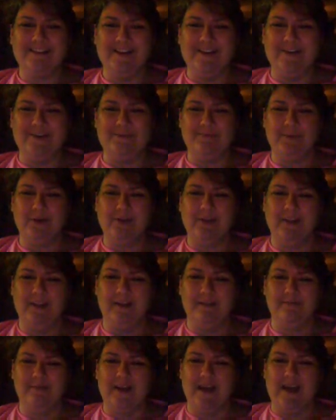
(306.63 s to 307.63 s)
themselves
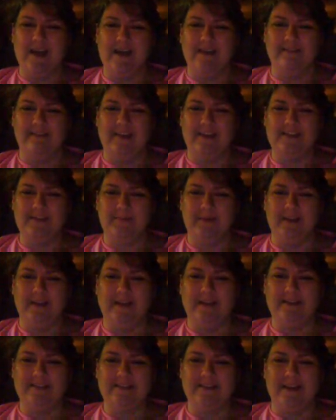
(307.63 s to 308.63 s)
in their dreams than they
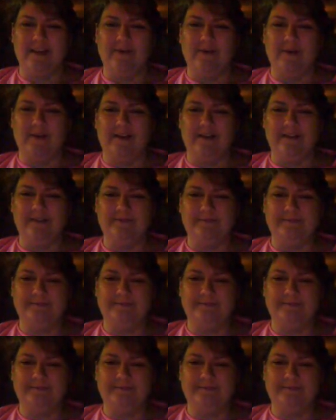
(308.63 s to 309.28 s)
are in real life.